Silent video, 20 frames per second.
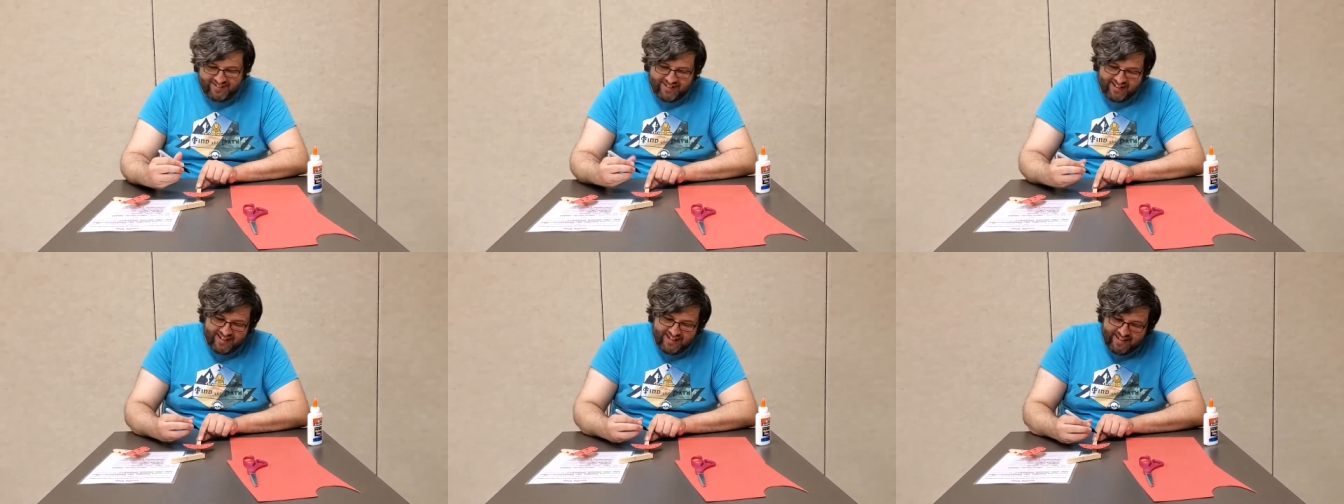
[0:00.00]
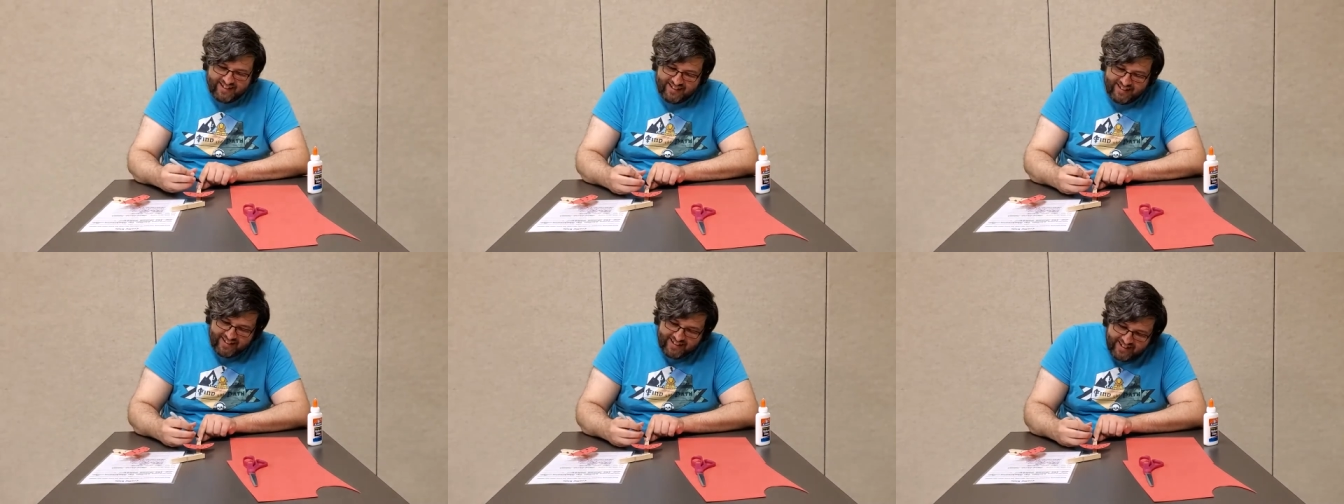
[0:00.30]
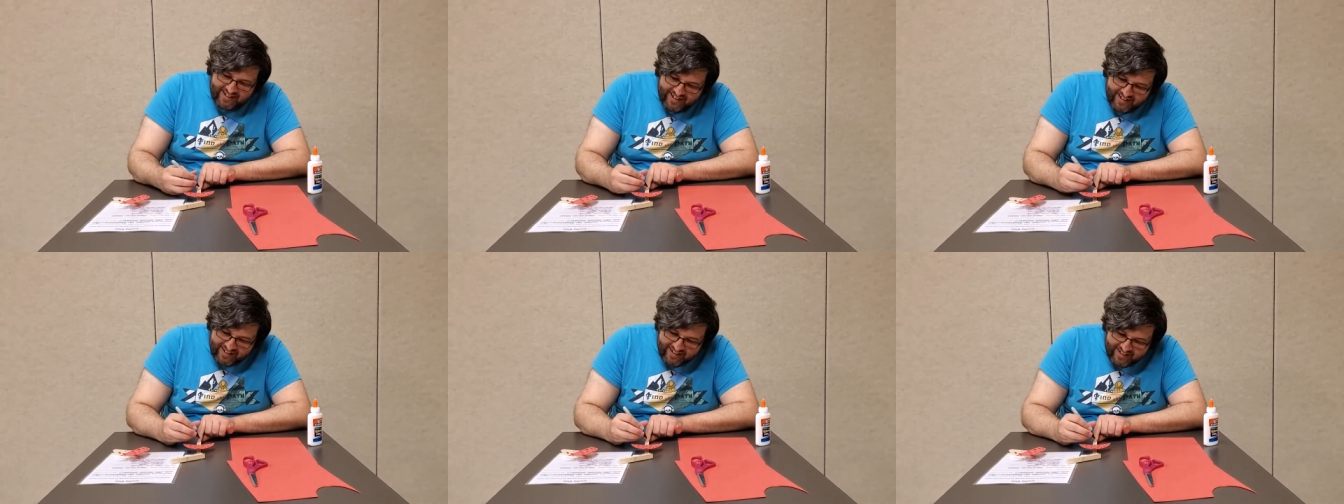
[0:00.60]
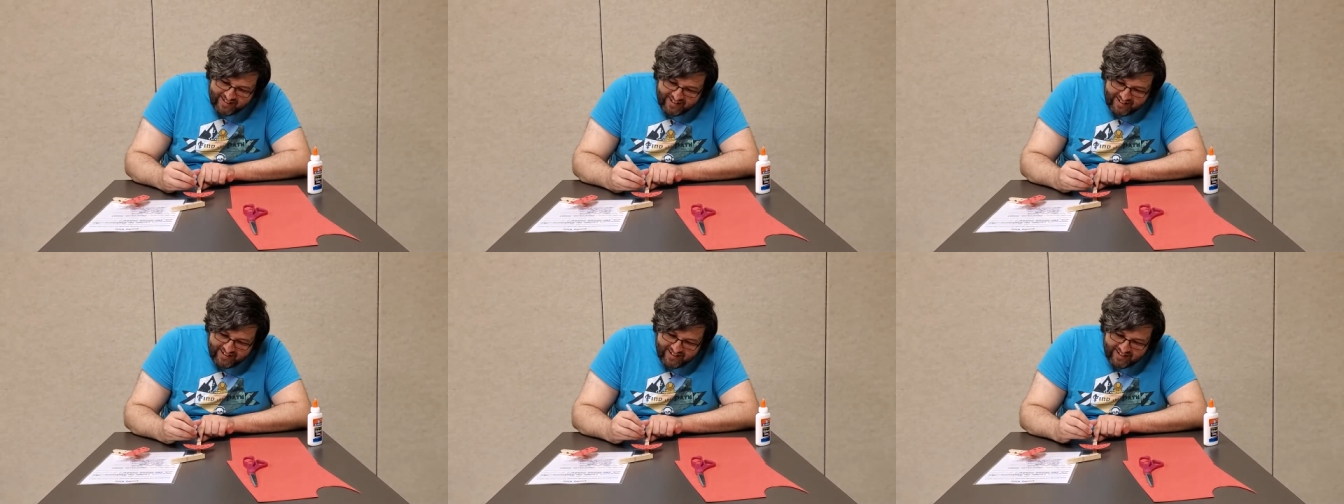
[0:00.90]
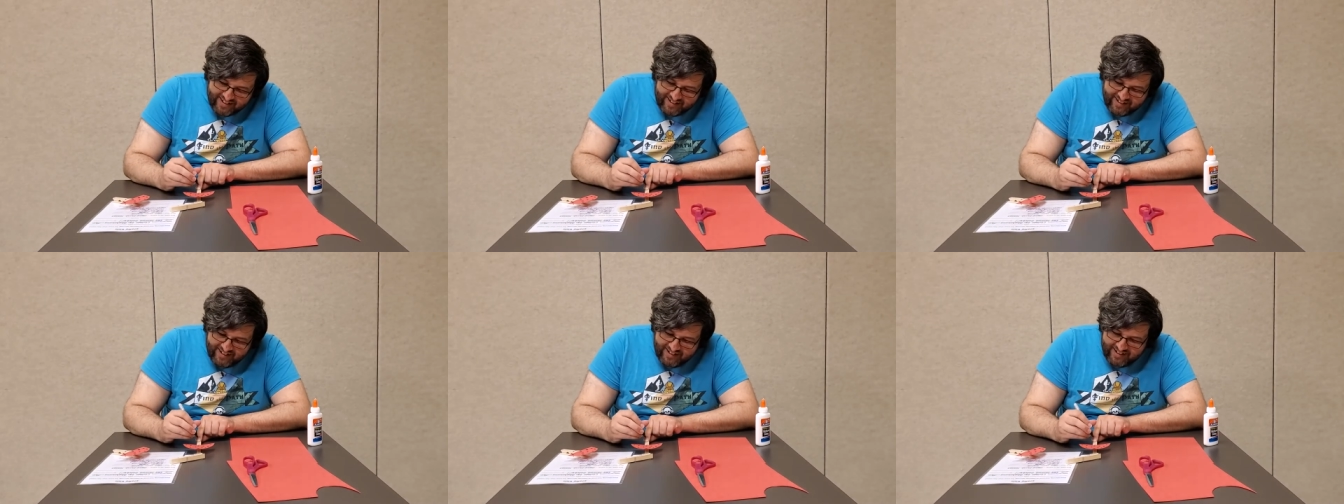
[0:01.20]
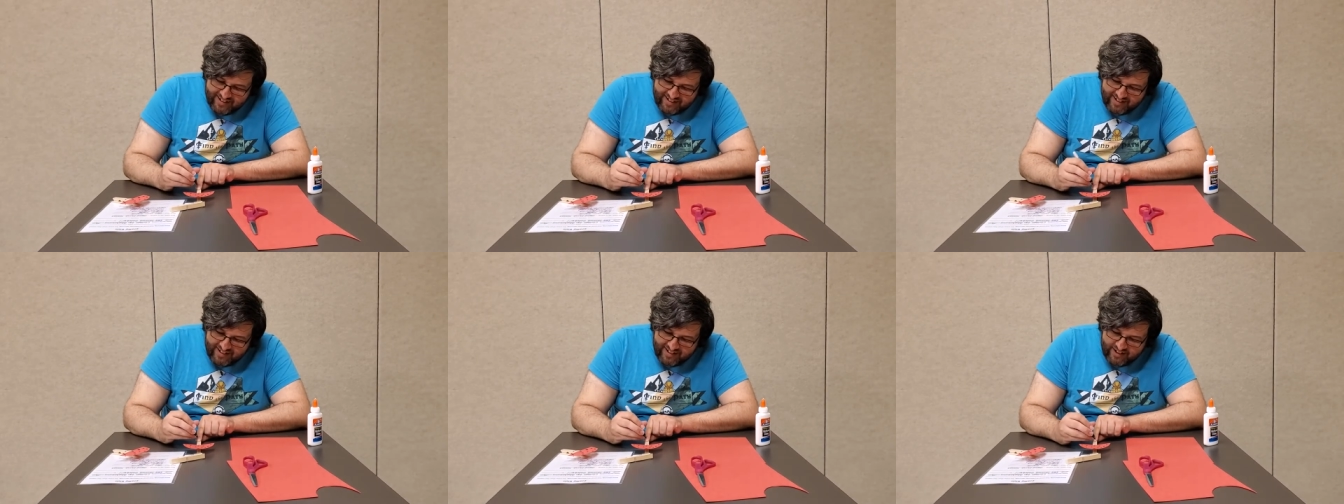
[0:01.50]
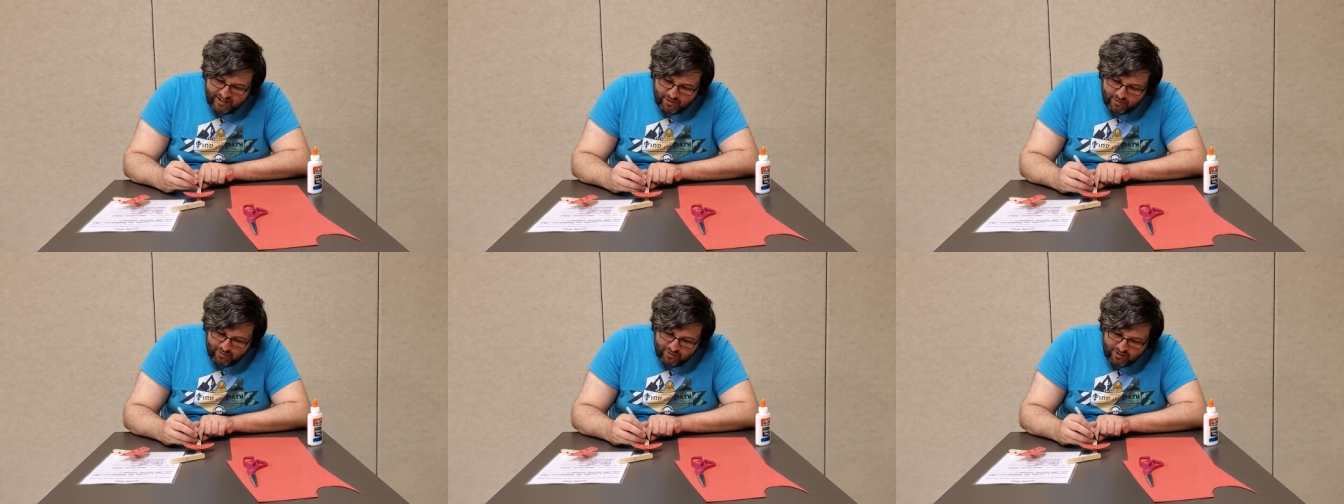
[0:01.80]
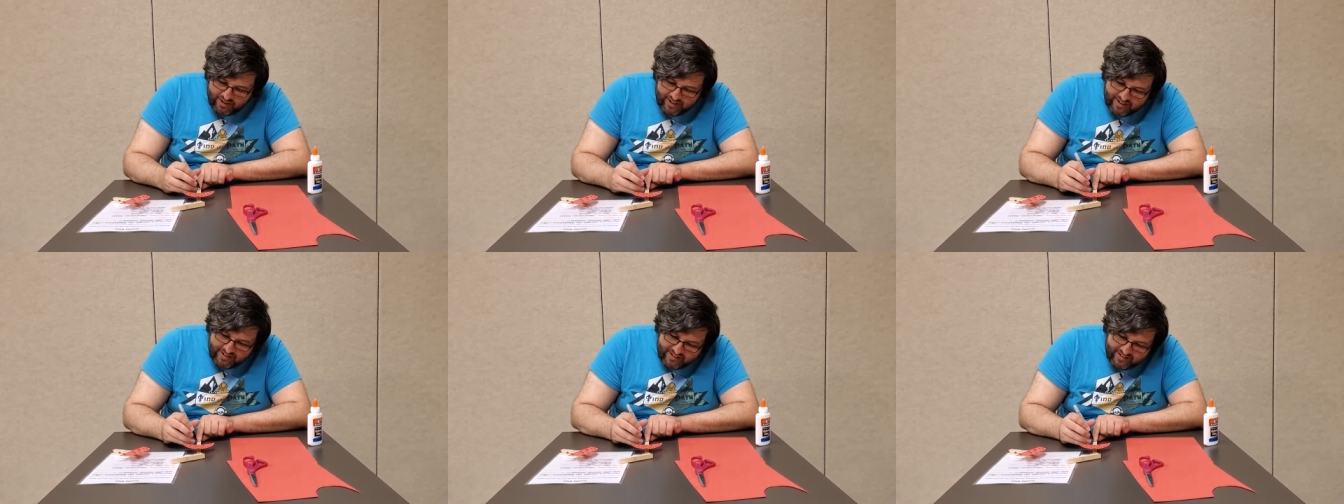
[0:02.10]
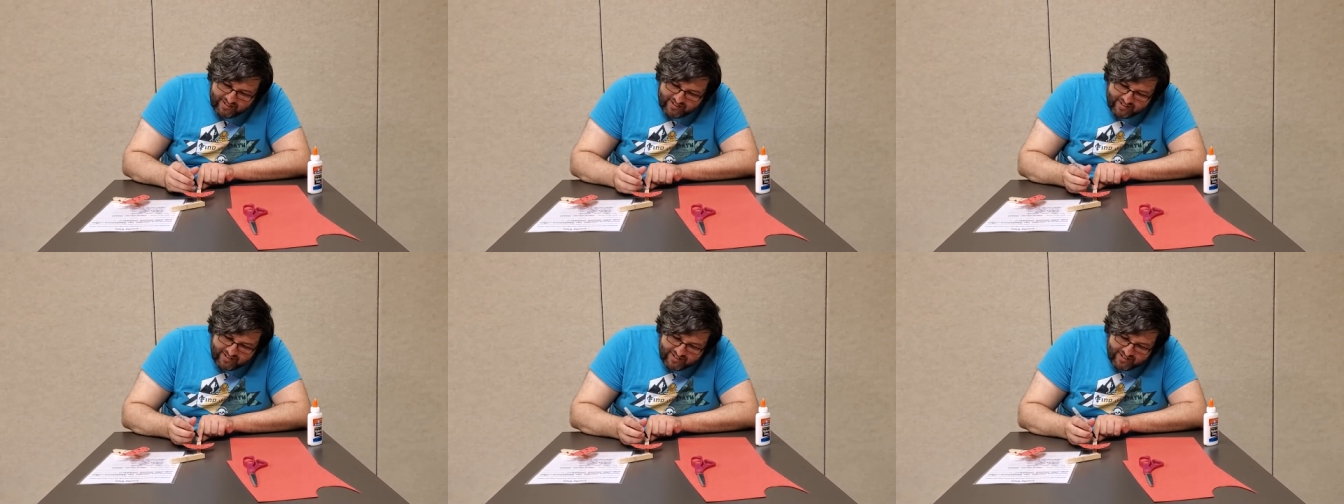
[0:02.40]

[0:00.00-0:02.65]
And then, you know what?